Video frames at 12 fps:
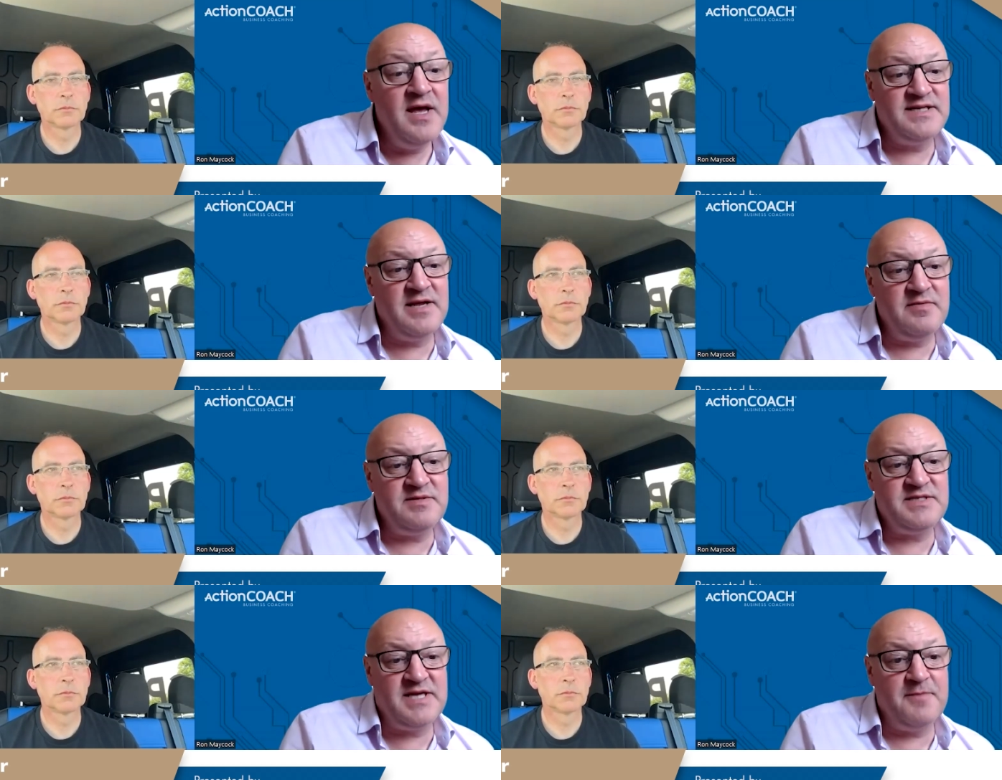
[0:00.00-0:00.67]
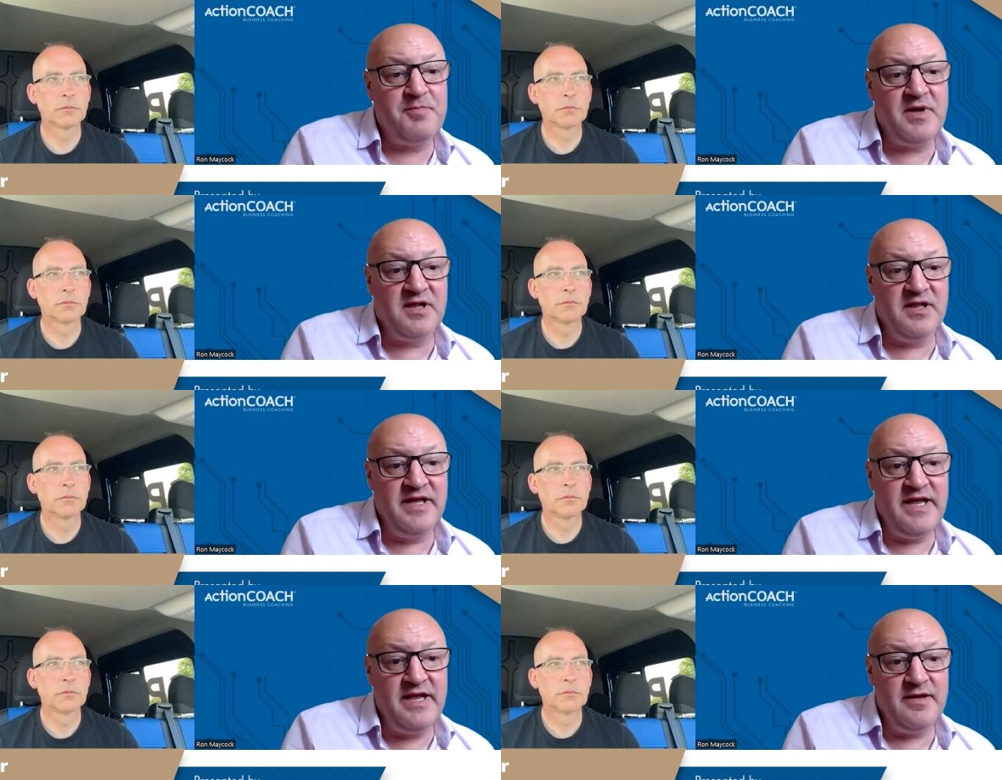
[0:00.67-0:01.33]
Speaker 1: T-
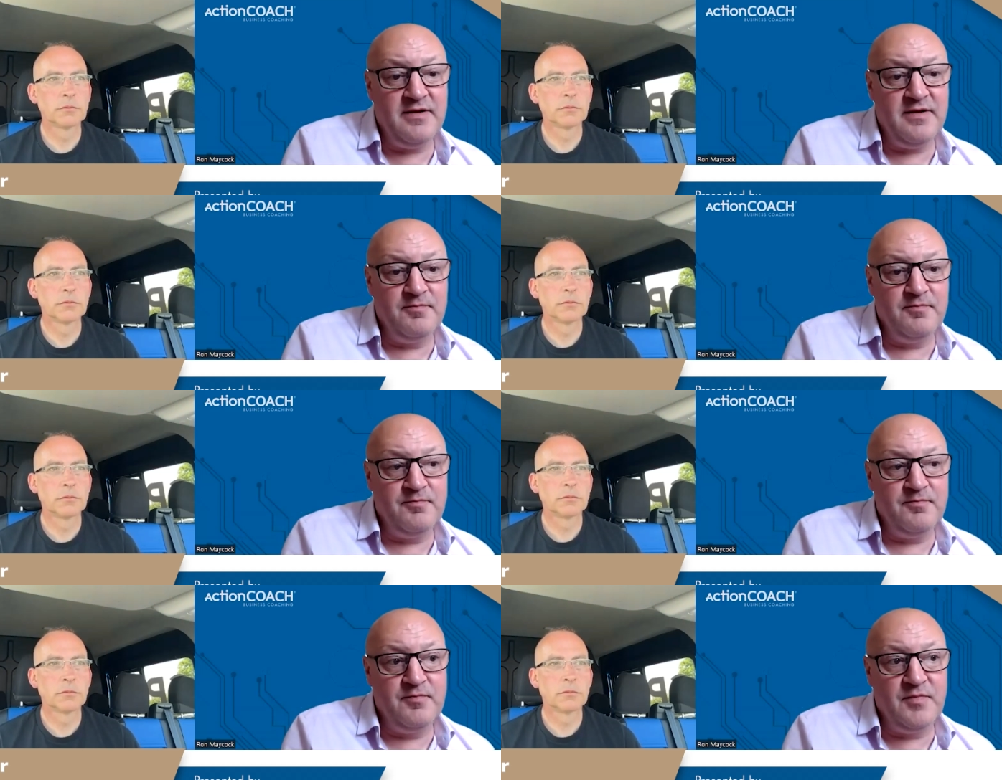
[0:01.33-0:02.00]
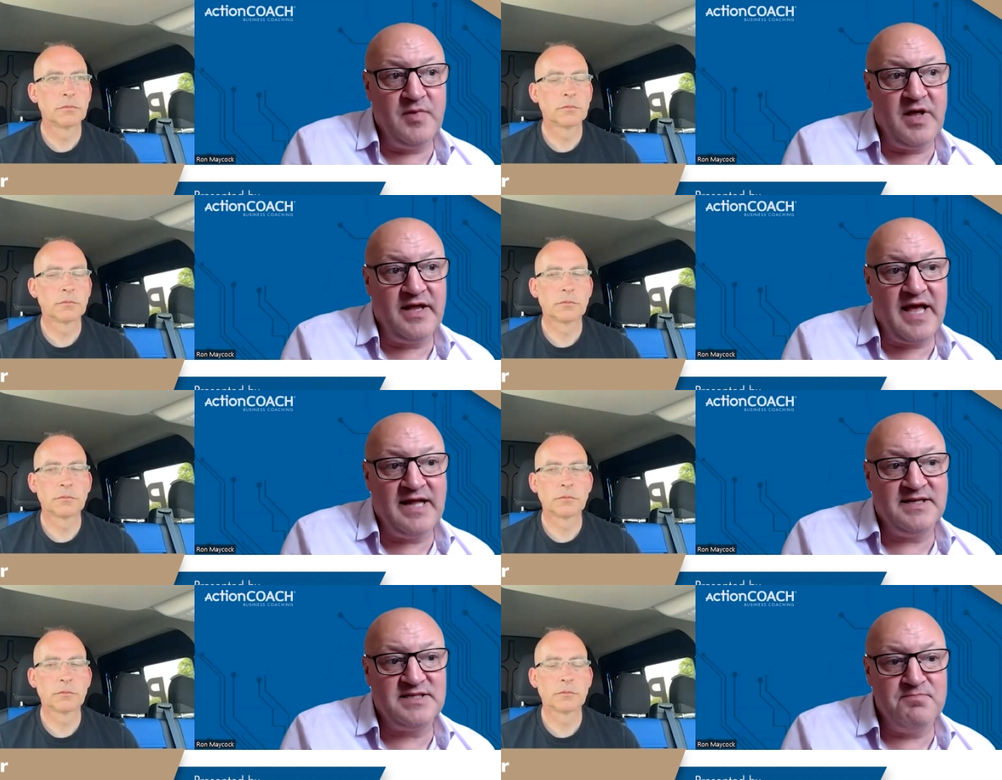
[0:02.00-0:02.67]
typically,
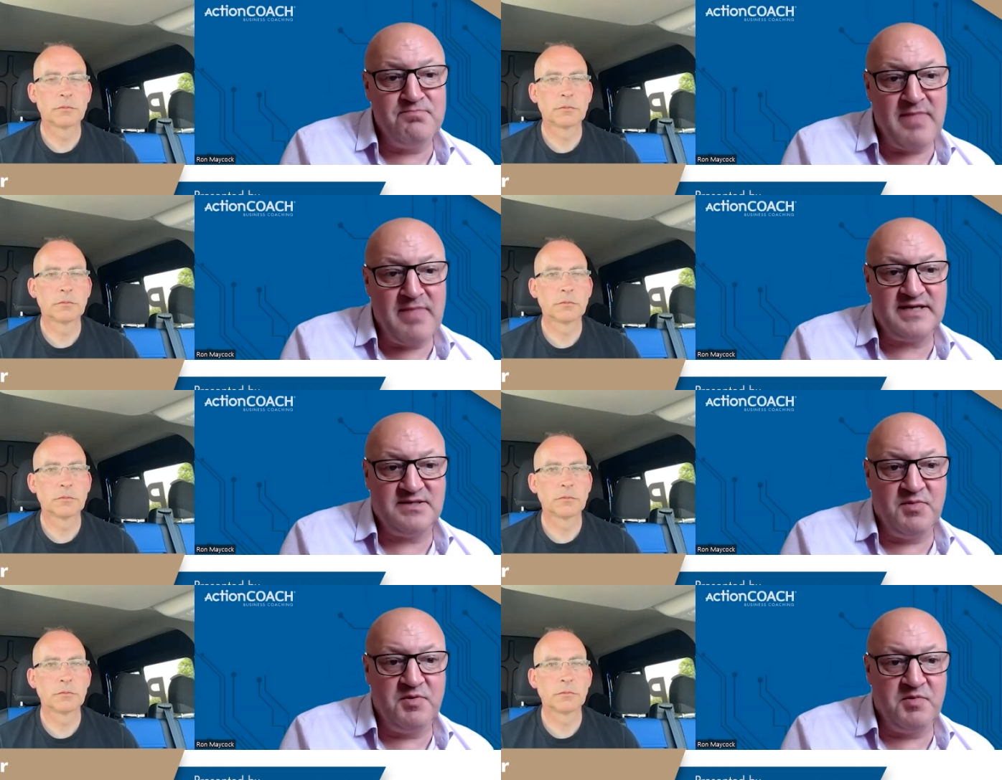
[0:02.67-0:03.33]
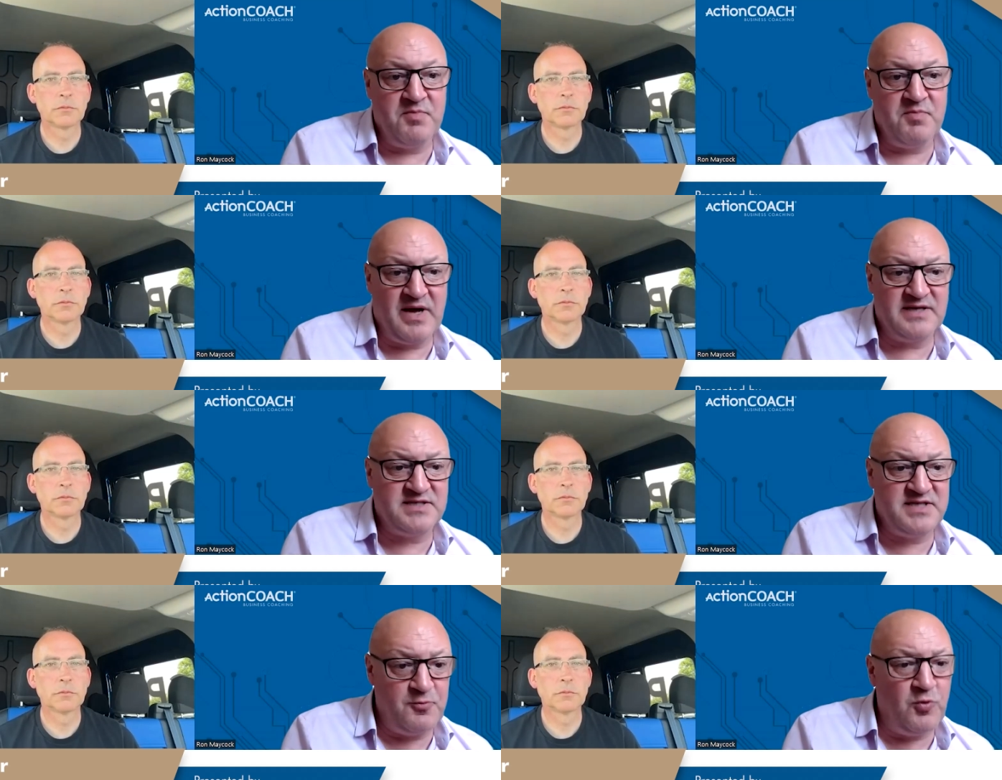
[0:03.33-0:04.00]
against a maximum
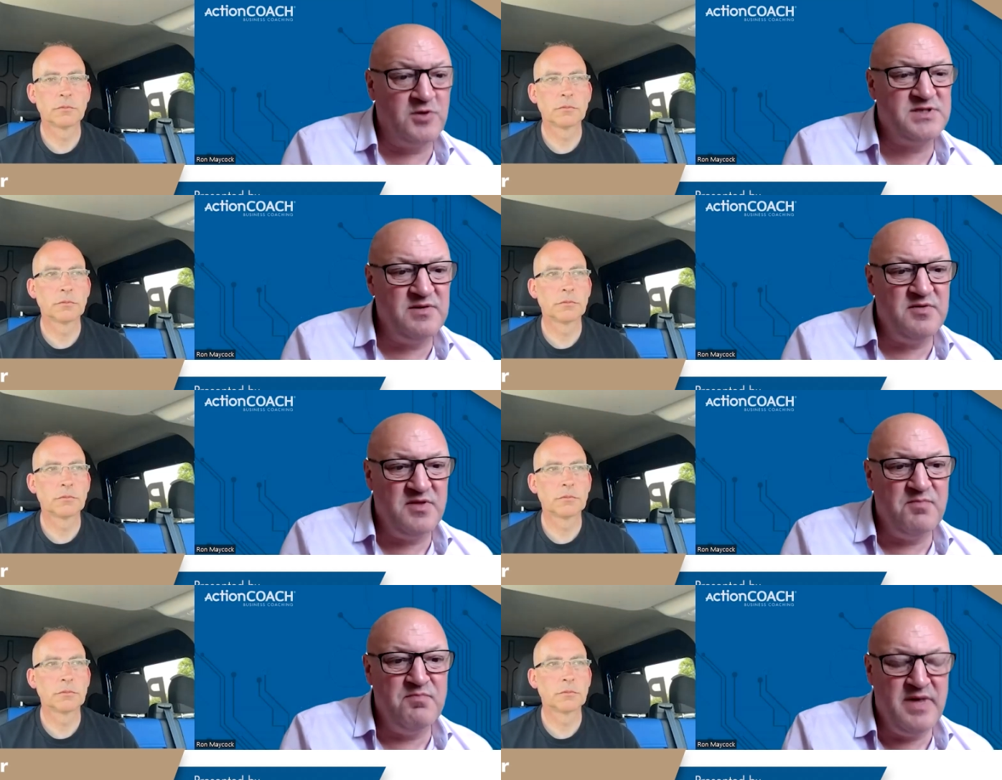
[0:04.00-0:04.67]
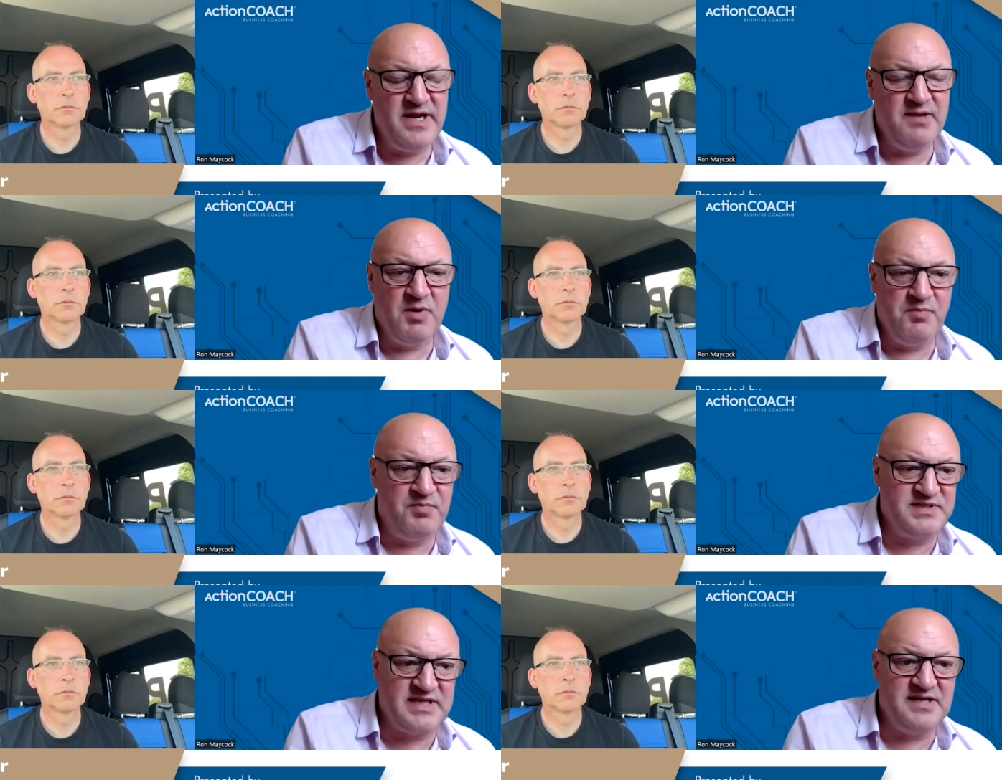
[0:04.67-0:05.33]
capacity, what's the the minimum
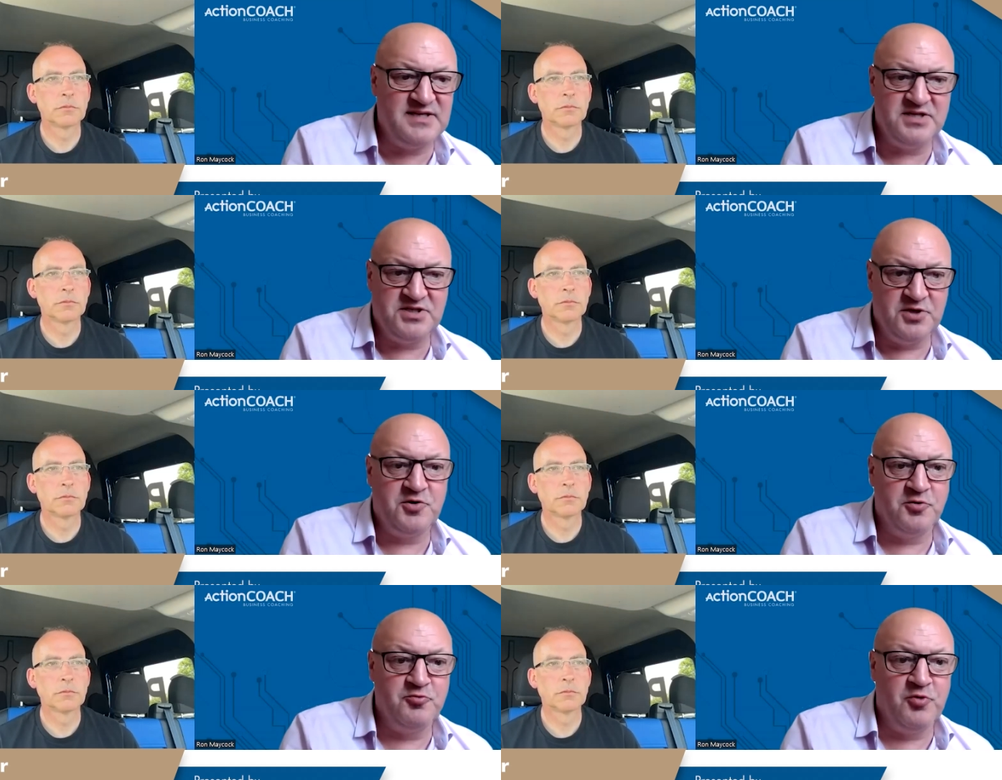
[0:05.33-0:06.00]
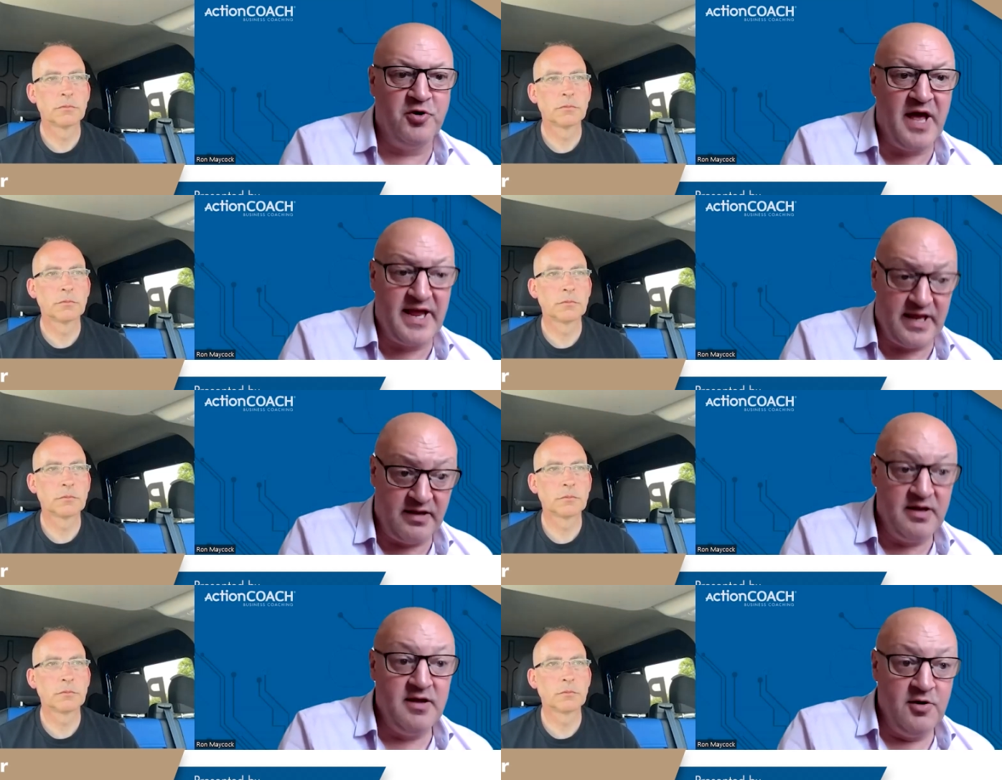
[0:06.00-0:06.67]
percentage you could run
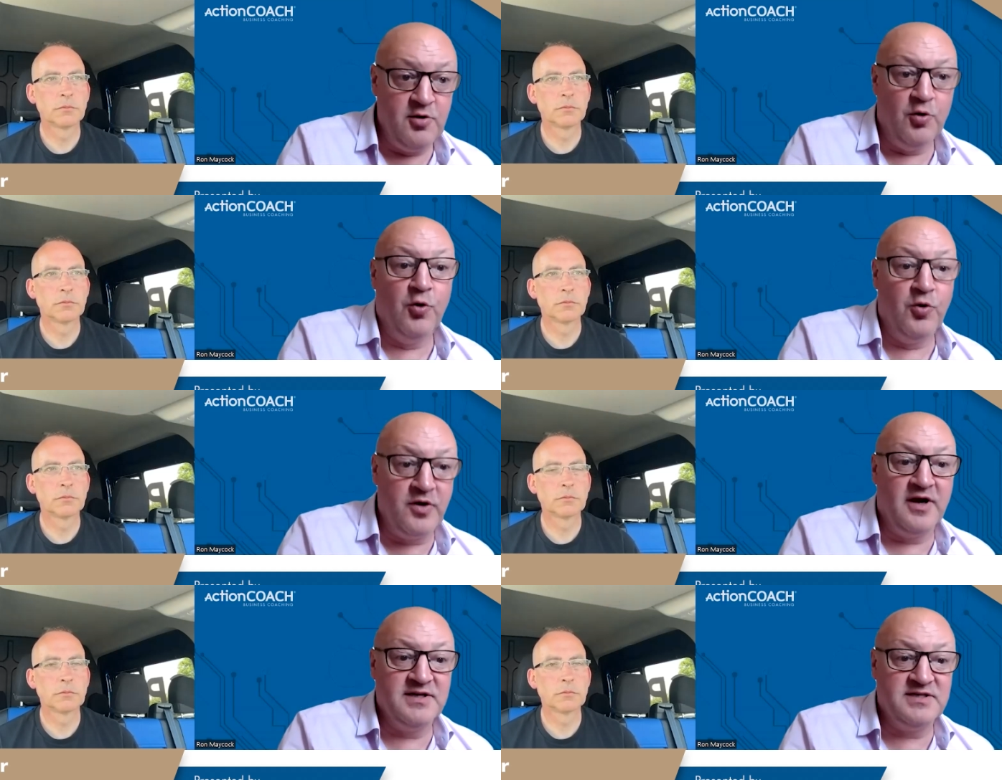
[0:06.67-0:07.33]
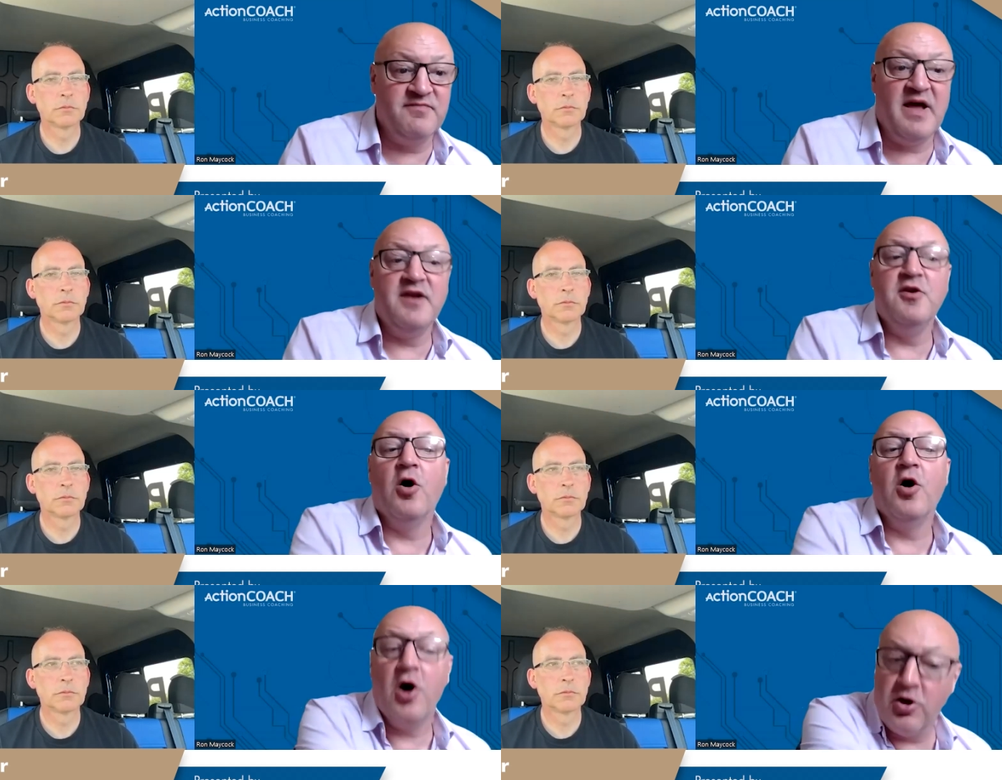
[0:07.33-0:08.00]
a organised event,
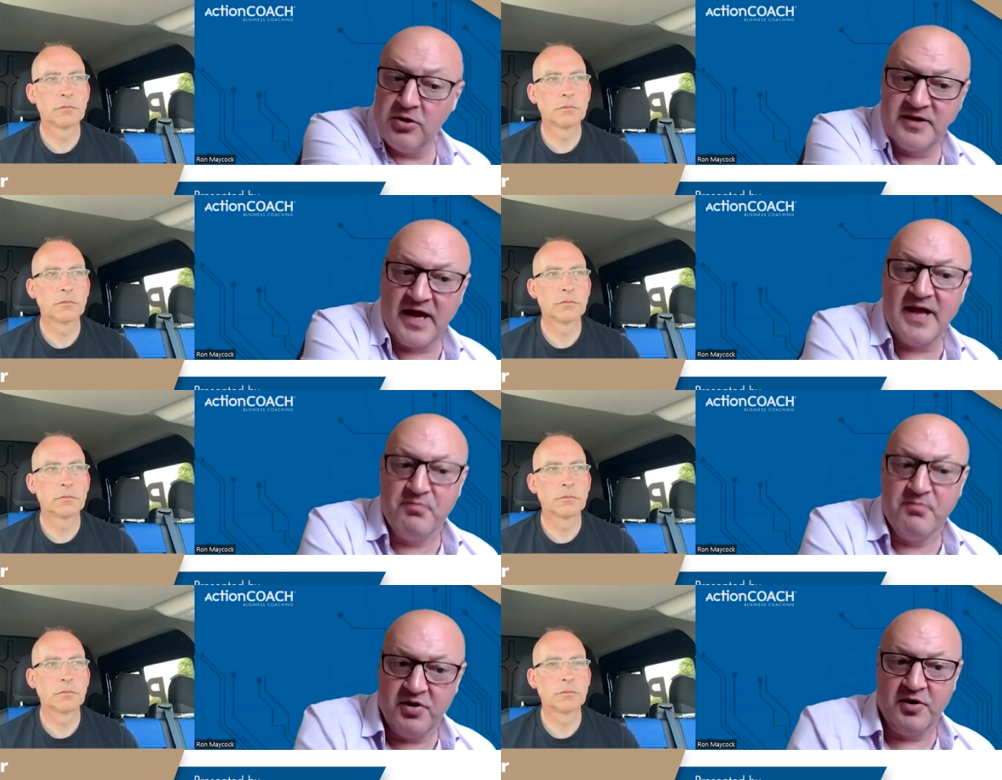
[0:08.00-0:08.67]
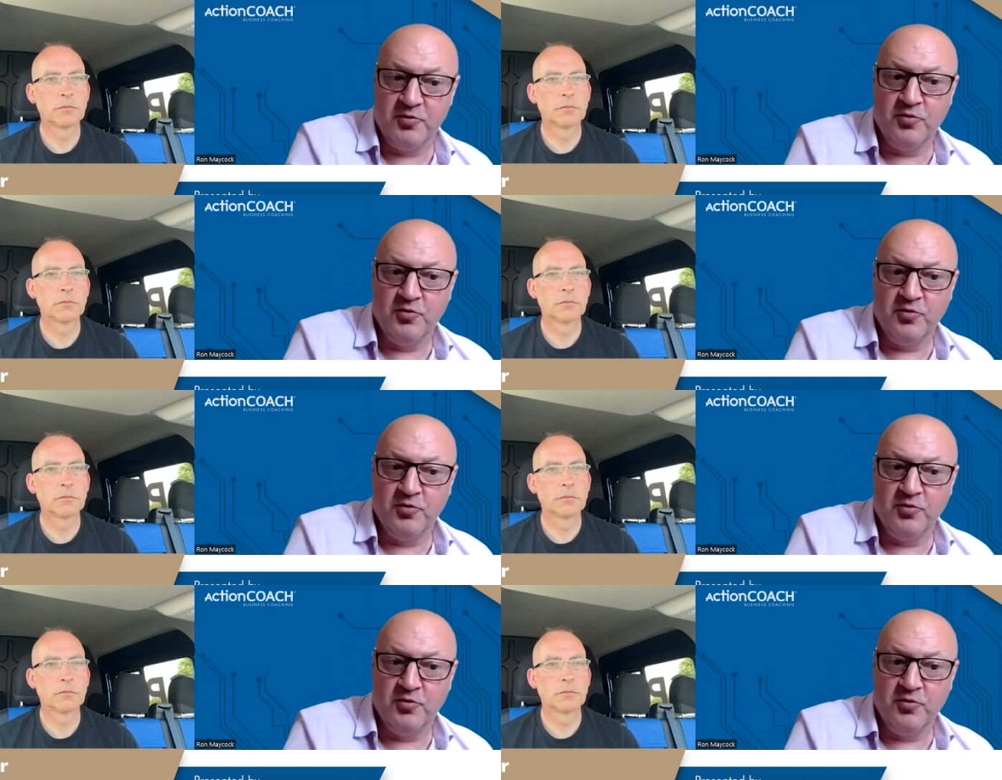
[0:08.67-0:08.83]
not a holiday, but an